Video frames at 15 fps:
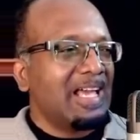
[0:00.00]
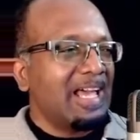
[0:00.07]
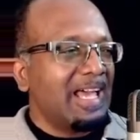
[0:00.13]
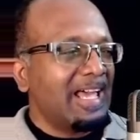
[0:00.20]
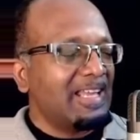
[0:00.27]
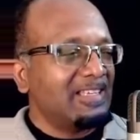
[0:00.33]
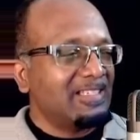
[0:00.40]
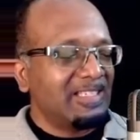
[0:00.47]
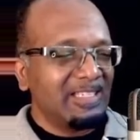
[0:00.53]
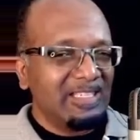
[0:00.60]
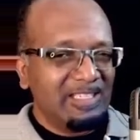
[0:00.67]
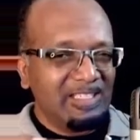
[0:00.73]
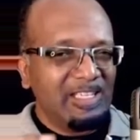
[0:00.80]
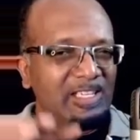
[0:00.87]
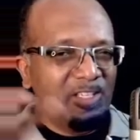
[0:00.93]
And
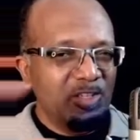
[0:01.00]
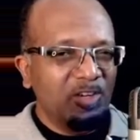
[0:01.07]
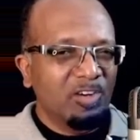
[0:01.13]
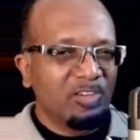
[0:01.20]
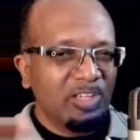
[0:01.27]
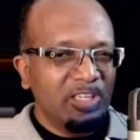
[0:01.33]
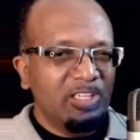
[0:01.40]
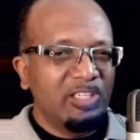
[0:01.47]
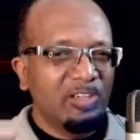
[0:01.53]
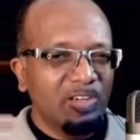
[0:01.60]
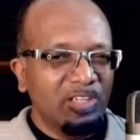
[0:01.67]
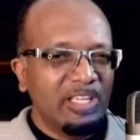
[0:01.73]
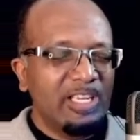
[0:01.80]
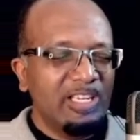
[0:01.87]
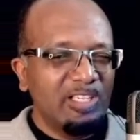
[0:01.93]
in, in your in
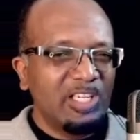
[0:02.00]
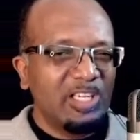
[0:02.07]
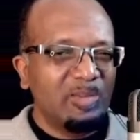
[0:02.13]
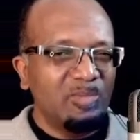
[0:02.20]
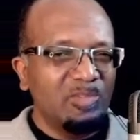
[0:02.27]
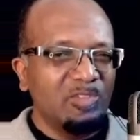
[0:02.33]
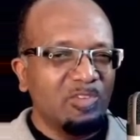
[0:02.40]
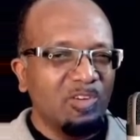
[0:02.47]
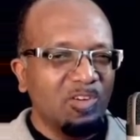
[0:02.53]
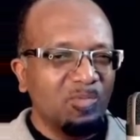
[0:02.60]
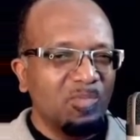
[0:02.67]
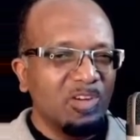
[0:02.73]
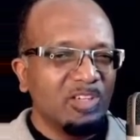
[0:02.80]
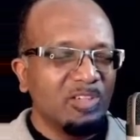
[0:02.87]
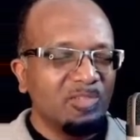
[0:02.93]
your King James
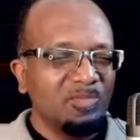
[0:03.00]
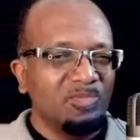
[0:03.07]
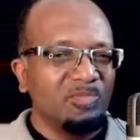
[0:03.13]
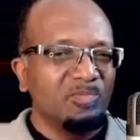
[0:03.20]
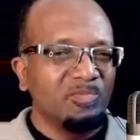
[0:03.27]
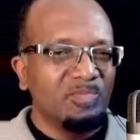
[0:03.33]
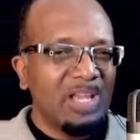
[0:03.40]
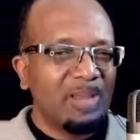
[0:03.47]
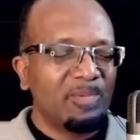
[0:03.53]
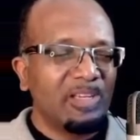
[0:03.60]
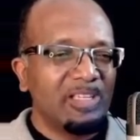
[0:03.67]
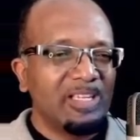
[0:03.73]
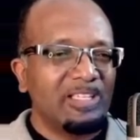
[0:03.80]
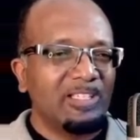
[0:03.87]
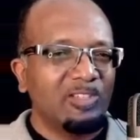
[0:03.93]
or modern
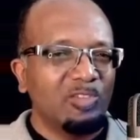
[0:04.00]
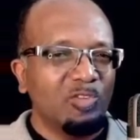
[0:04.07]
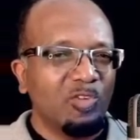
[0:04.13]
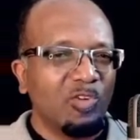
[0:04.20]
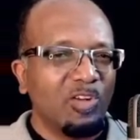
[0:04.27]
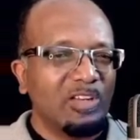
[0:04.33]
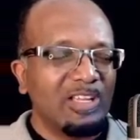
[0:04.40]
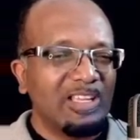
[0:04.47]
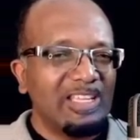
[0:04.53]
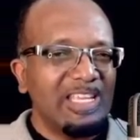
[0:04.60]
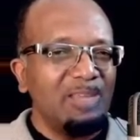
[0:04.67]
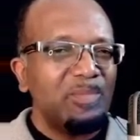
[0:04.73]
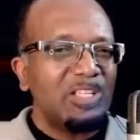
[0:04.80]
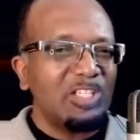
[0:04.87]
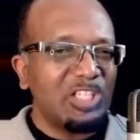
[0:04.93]
Bible, it is called
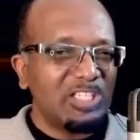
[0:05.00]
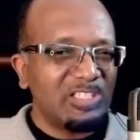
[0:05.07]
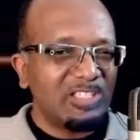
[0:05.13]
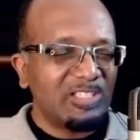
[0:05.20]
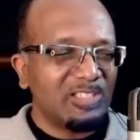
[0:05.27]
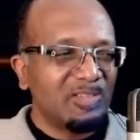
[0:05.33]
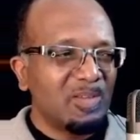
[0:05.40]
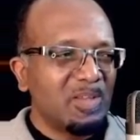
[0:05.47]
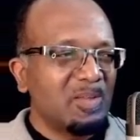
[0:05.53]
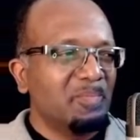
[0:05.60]
images,